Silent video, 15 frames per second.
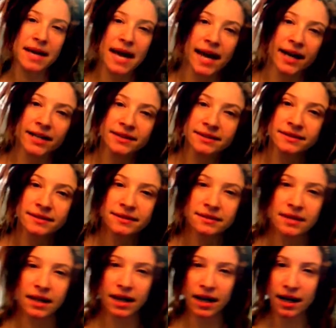hair,
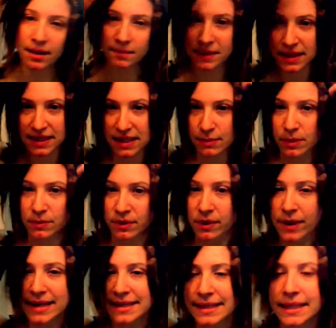because someone
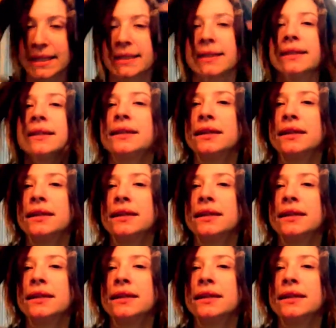requested